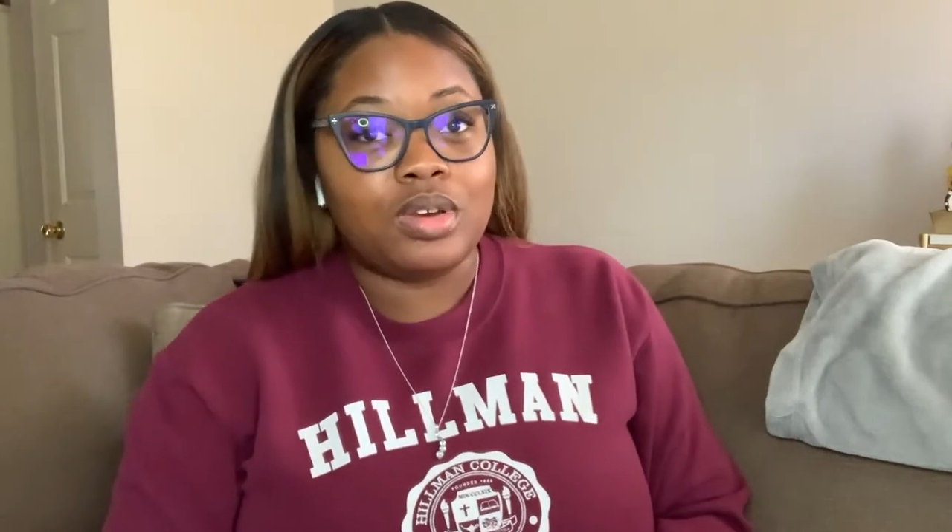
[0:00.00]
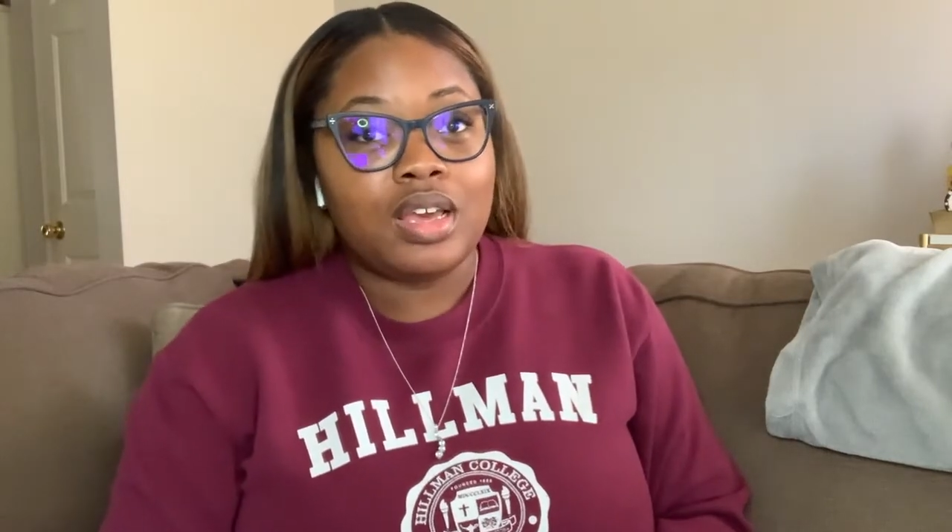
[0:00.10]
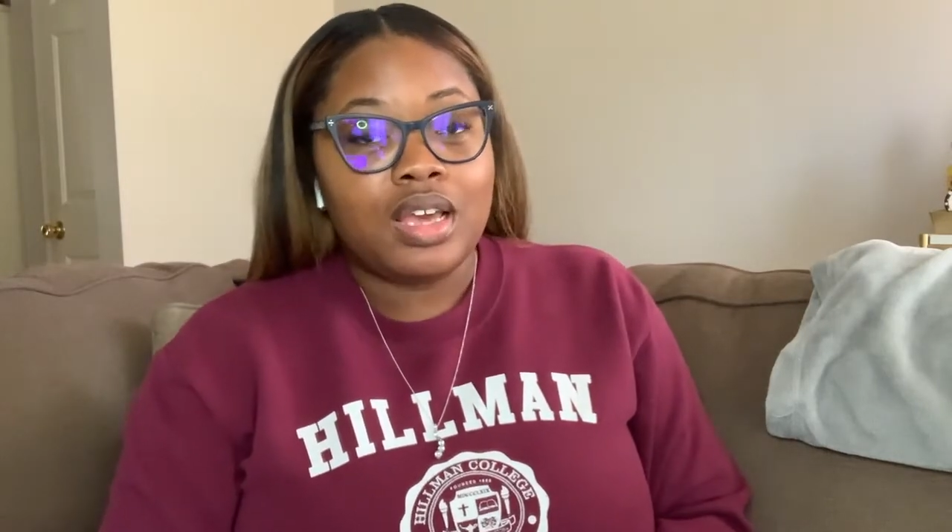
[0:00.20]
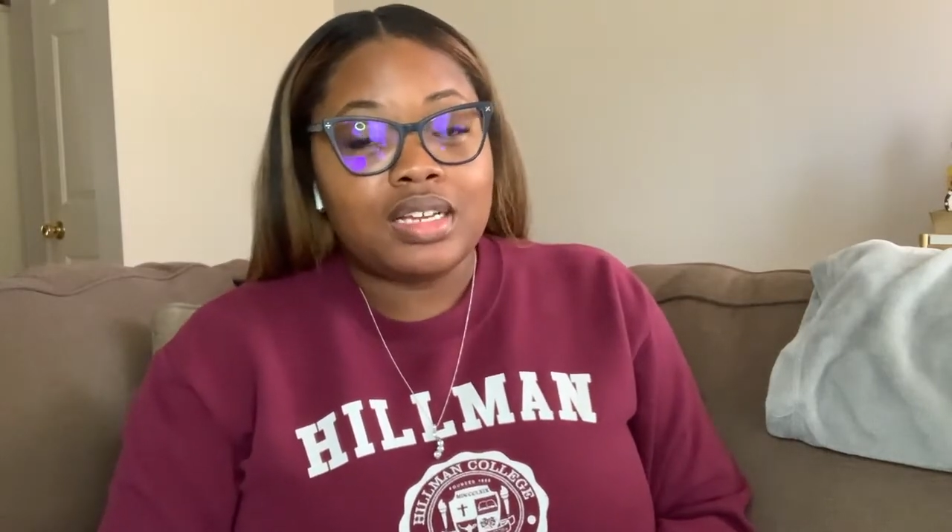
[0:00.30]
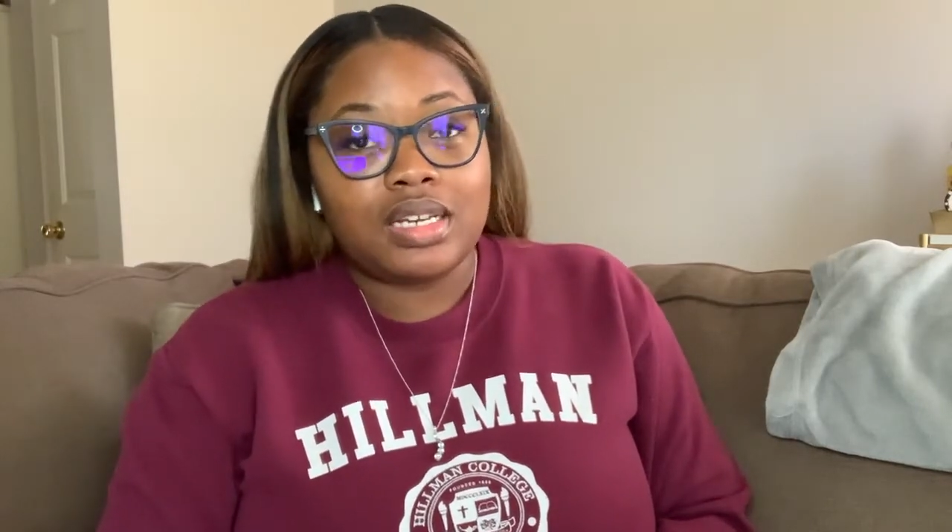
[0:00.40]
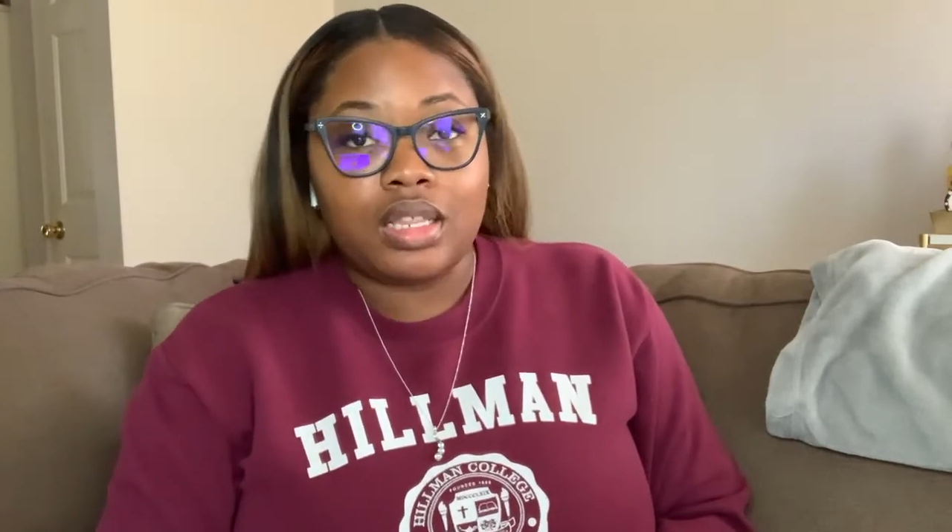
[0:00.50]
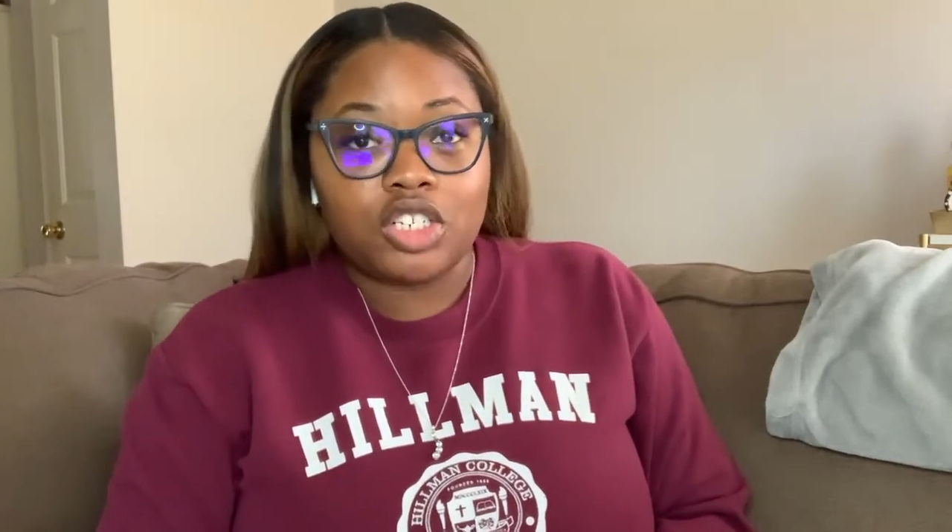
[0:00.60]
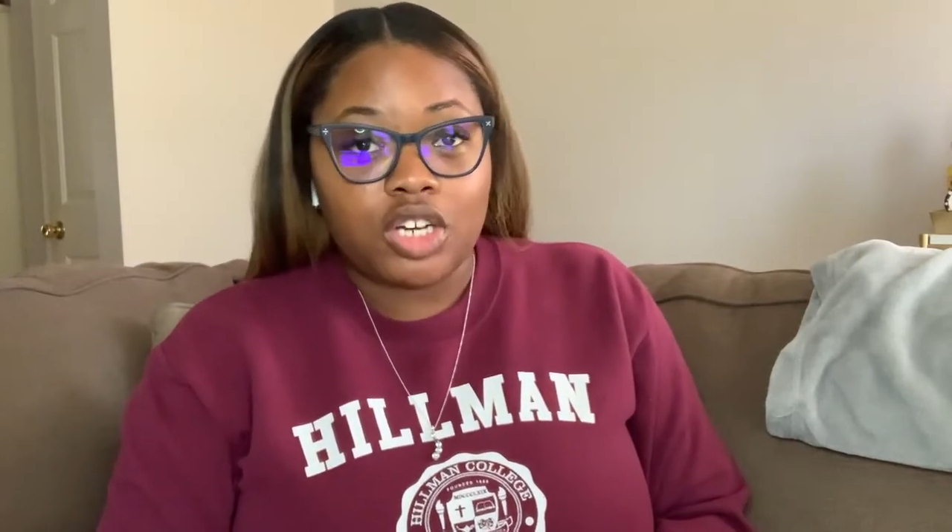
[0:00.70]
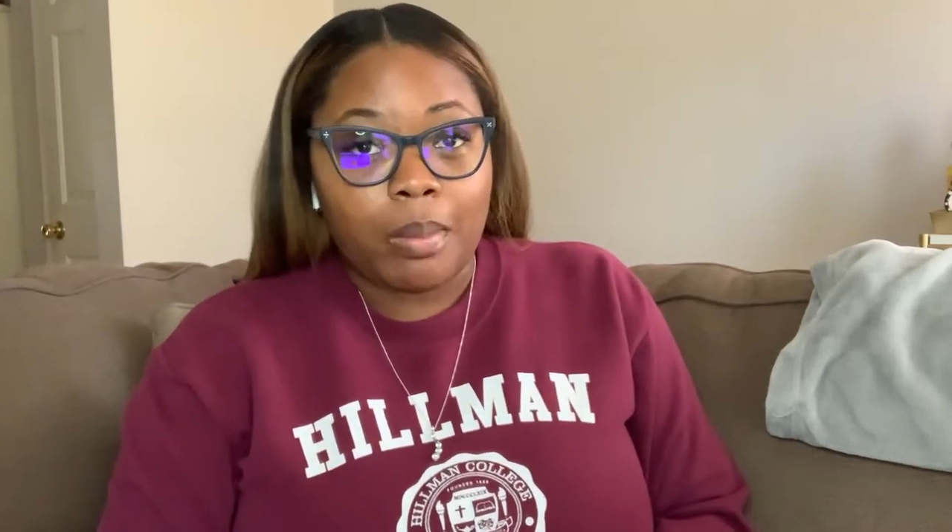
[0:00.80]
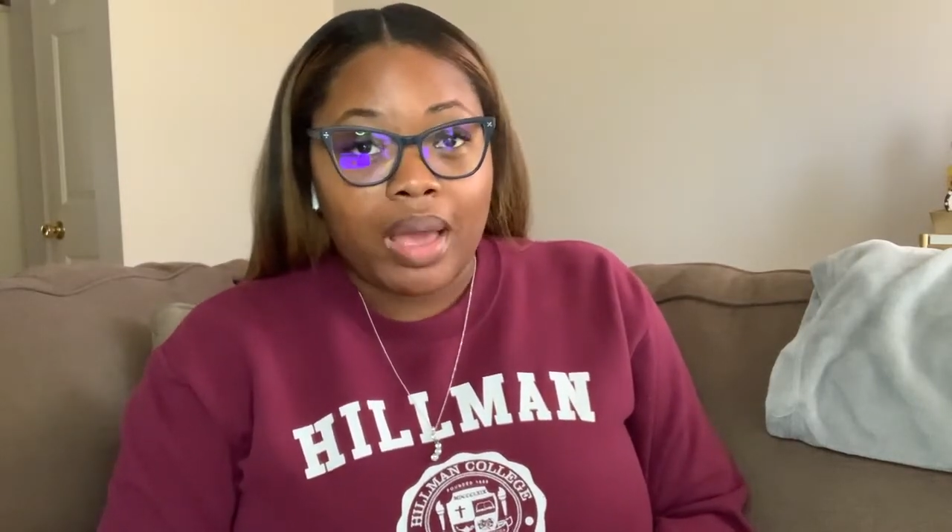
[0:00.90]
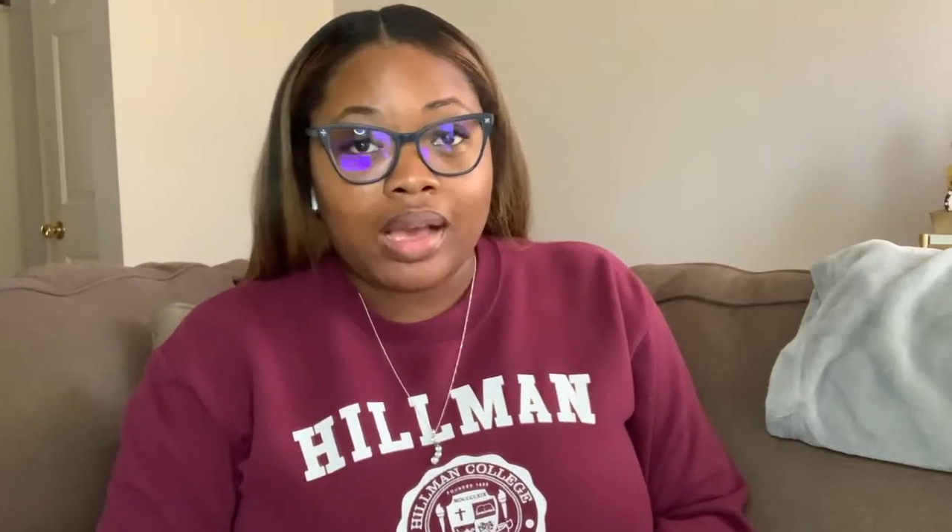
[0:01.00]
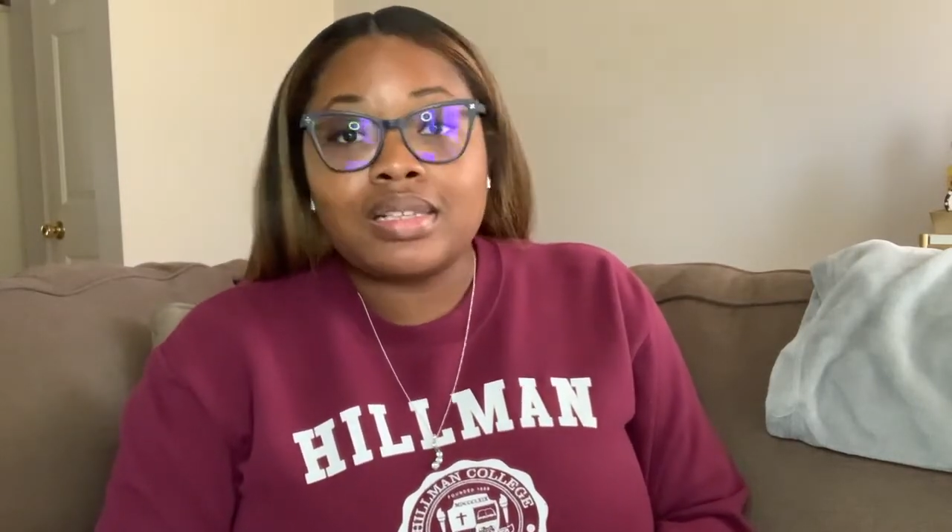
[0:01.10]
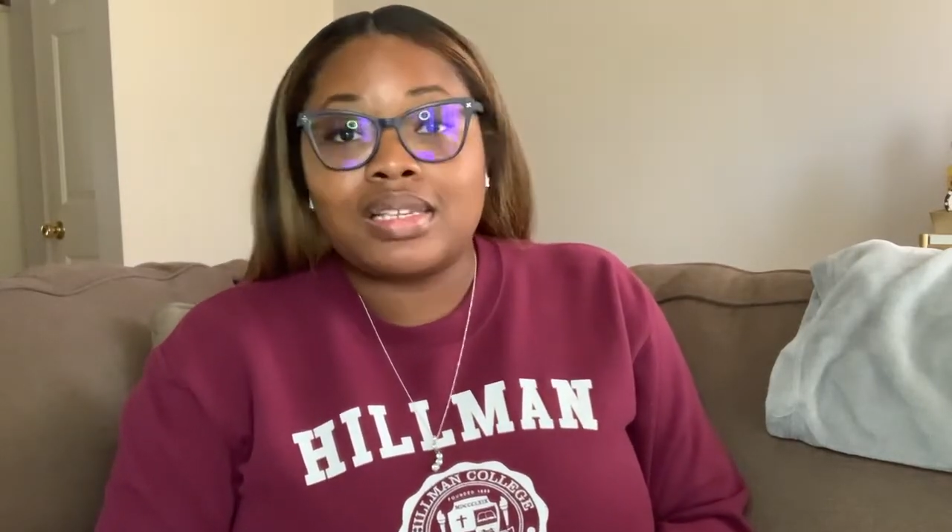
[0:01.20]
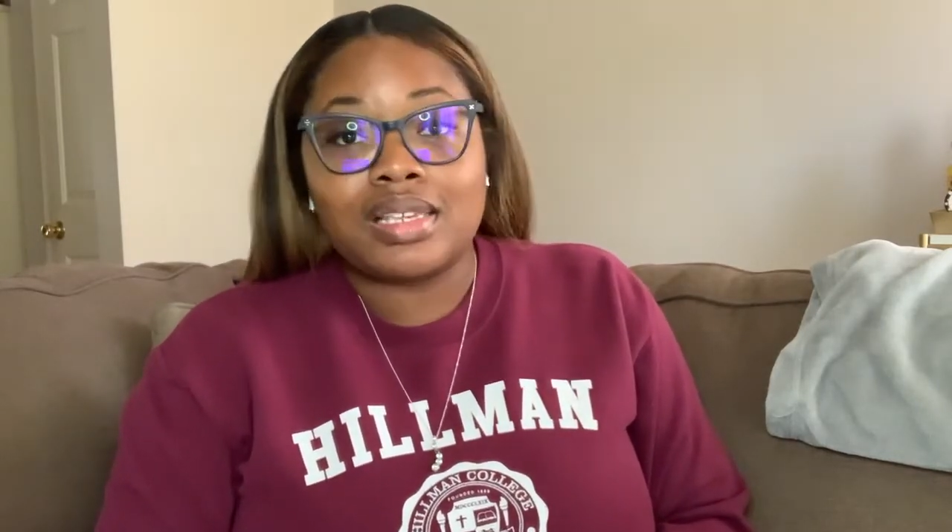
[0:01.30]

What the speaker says: delegitimize this